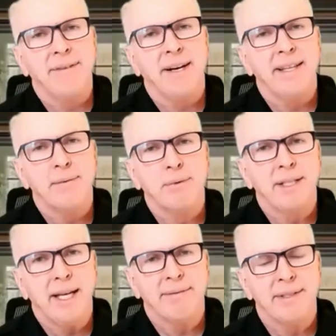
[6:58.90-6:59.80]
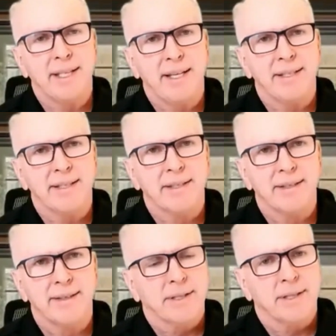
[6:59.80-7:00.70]
I find that pretty
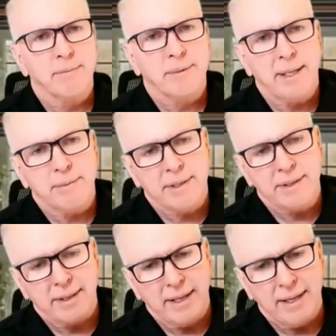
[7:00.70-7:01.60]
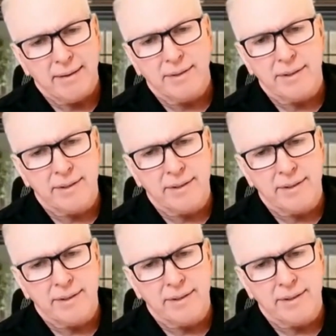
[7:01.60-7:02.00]
advantageous, because sometimes I've